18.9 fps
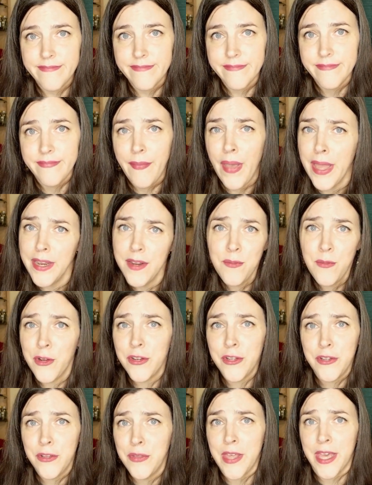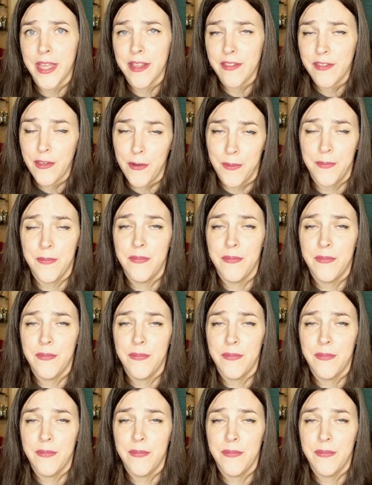I didn't want to do that. So